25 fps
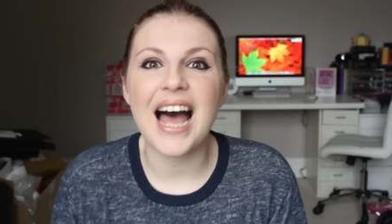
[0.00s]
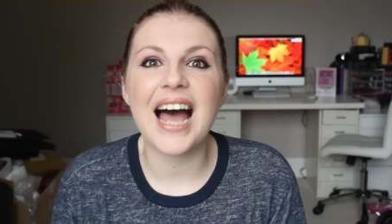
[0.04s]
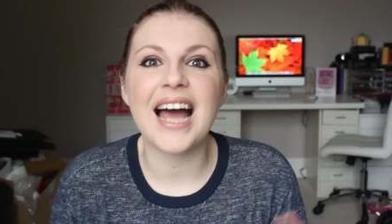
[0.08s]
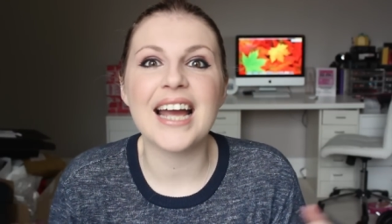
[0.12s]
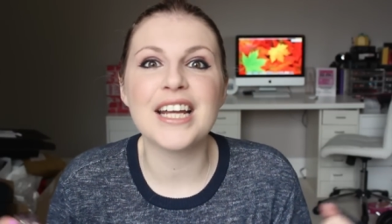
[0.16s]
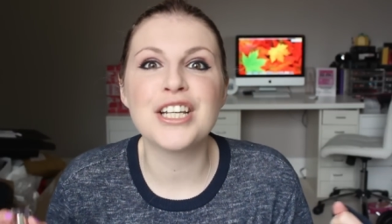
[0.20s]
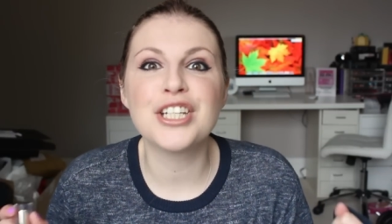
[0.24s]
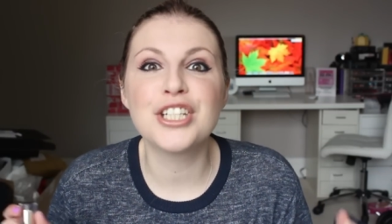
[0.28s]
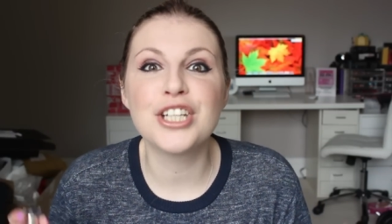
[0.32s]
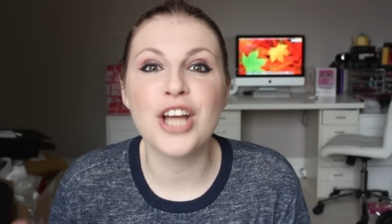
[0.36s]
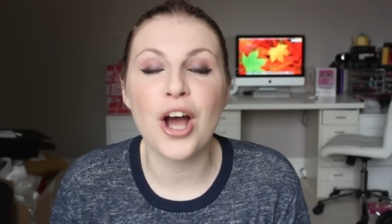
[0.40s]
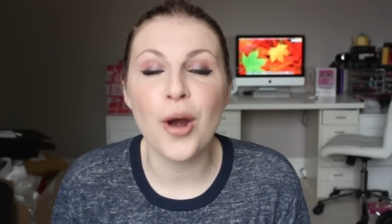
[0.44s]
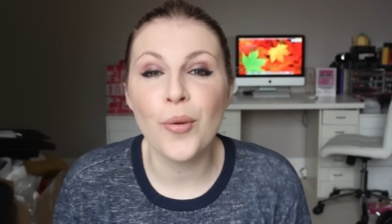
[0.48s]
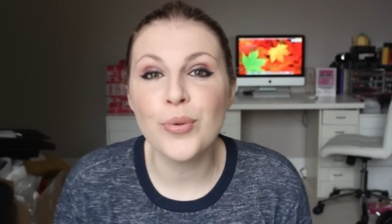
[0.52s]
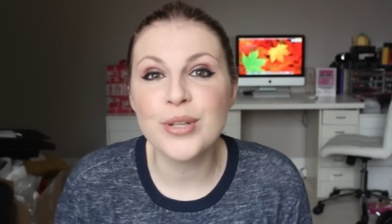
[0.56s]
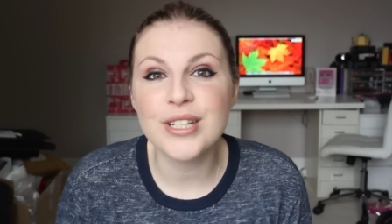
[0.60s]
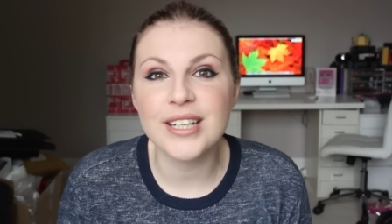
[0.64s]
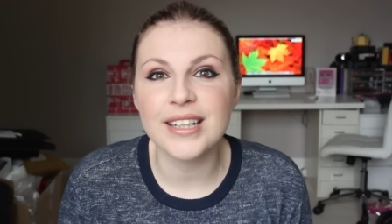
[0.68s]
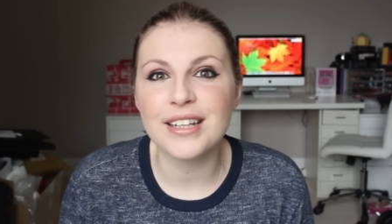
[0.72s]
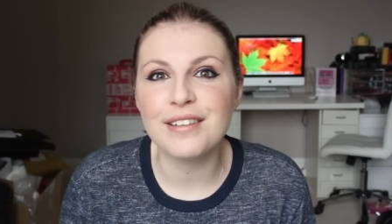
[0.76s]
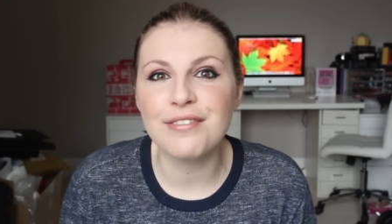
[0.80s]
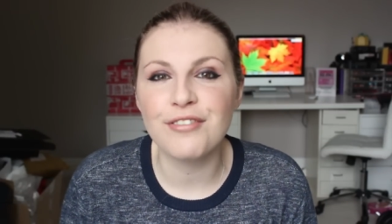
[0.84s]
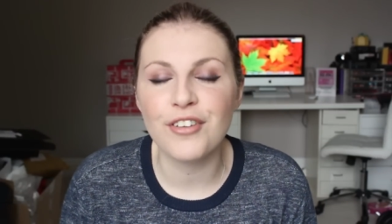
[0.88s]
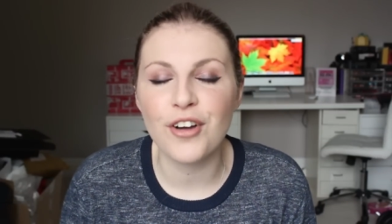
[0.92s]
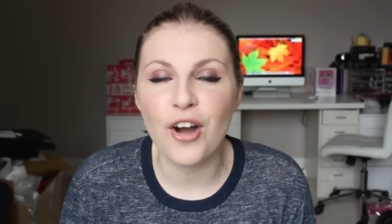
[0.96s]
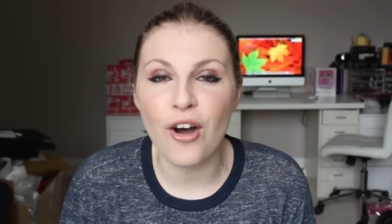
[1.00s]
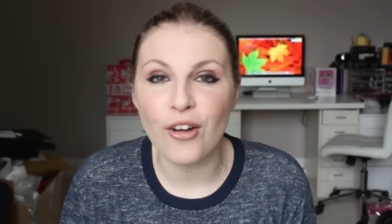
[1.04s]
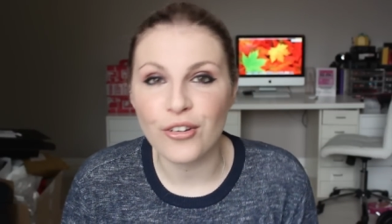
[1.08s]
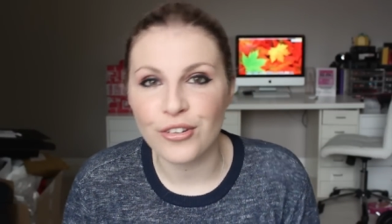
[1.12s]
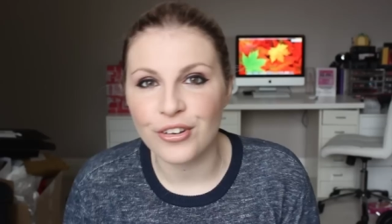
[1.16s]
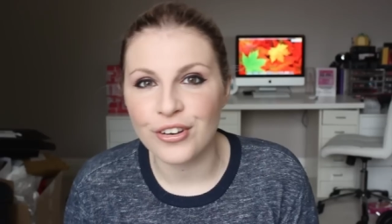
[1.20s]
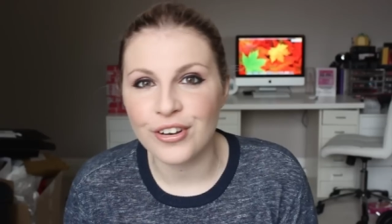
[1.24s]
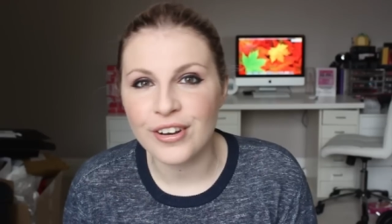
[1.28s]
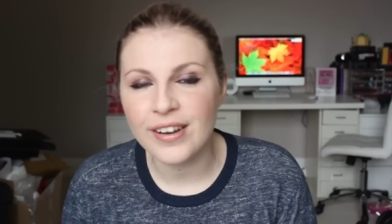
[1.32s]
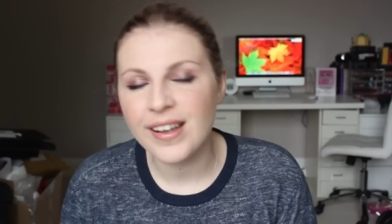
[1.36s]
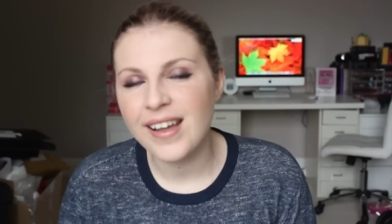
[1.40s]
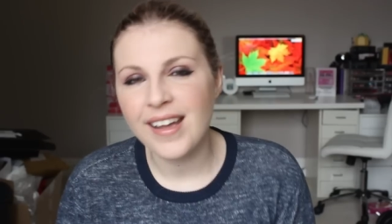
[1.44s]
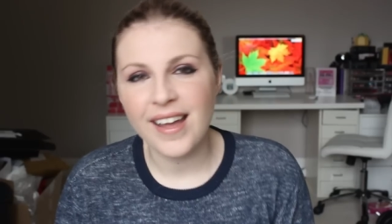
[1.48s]
I'd totally
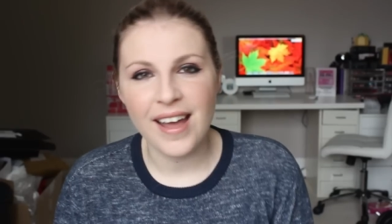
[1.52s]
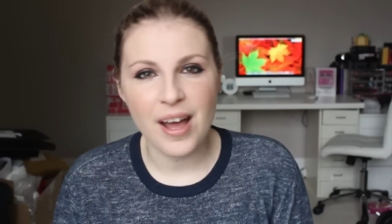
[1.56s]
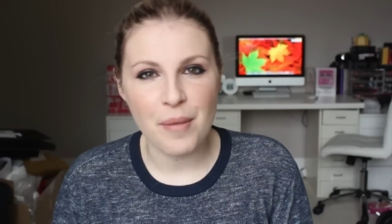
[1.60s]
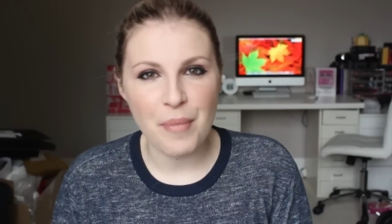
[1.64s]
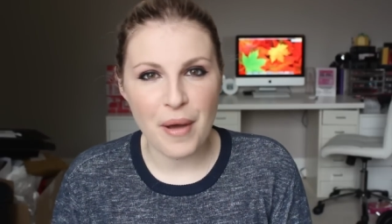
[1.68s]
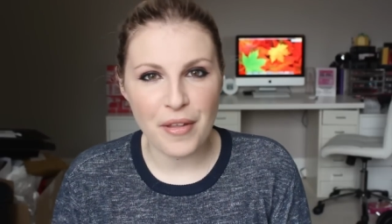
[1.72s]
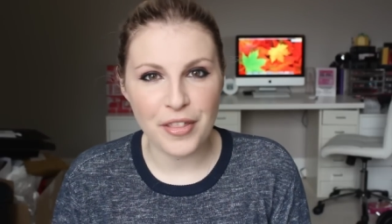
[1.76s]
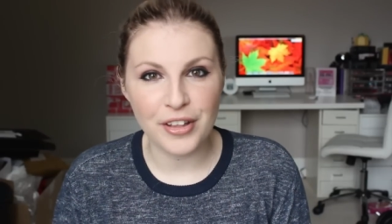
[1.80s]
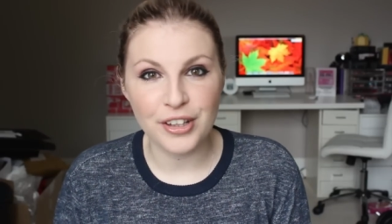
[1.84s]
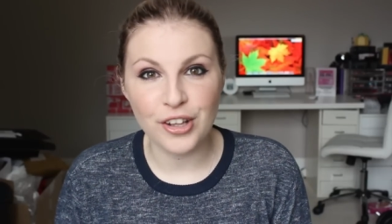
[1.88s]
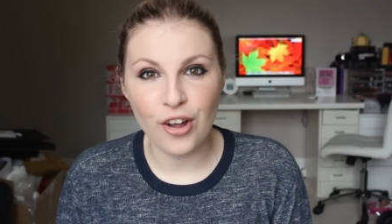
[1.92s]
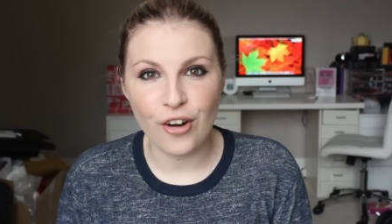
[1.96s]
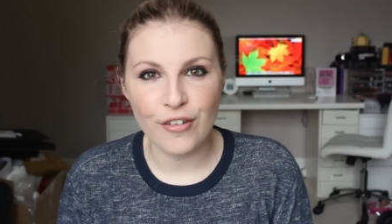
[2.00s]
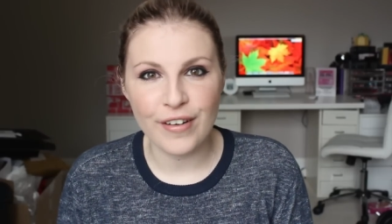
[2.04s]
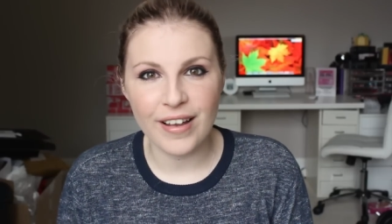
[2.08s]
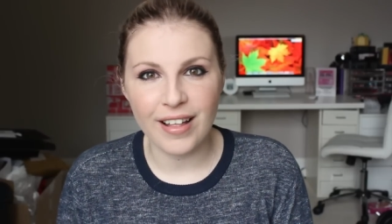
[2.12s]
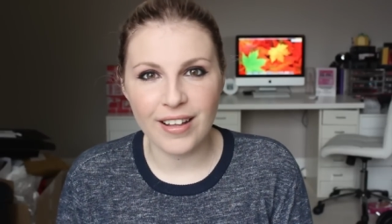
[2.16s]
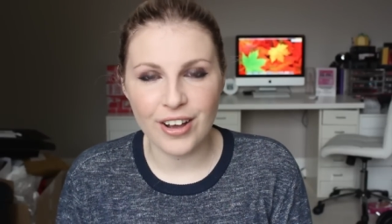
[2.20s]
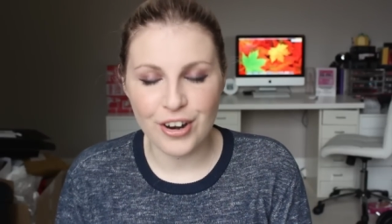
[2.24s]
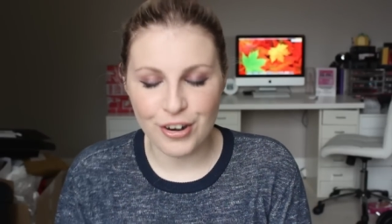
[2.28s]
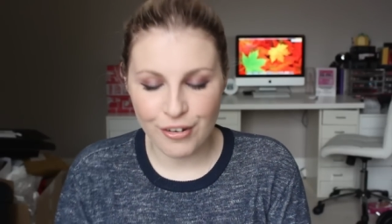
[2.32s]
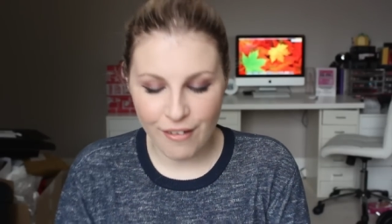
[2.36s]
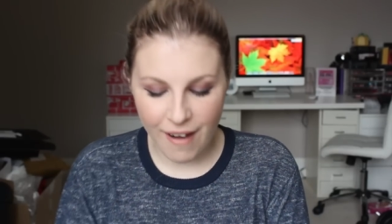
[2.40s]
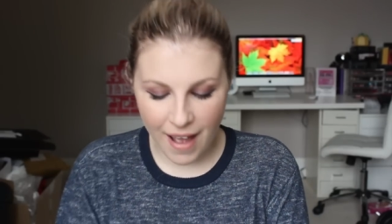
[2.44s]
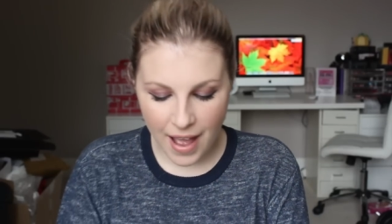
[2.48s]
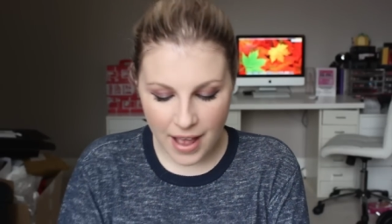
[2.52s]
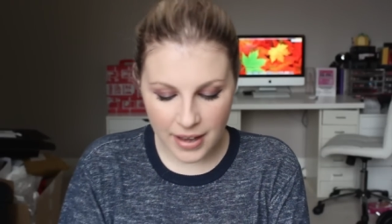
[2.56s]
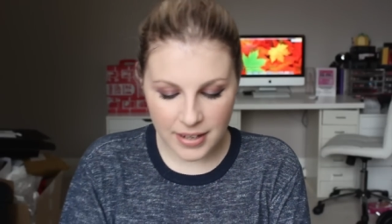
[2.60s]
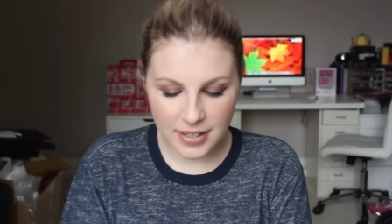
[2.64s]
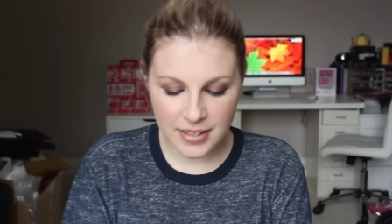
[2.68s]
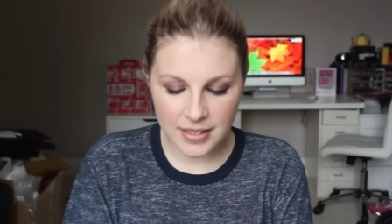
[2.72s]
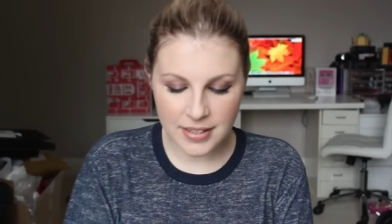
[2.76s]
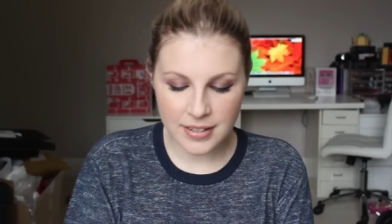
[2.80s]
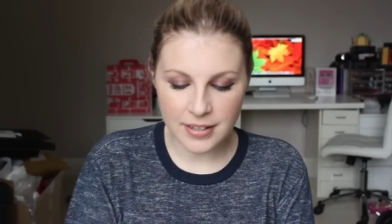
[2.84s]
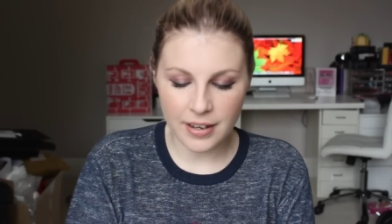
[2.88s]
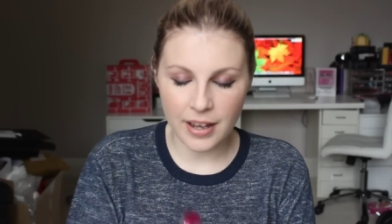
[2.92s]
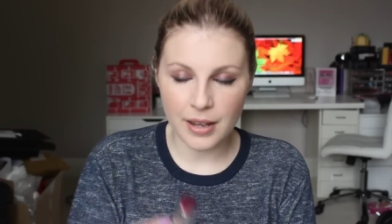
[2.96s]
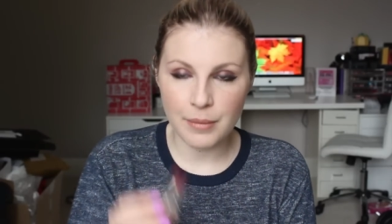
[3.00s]
forgotten about the L'Oreal Caress.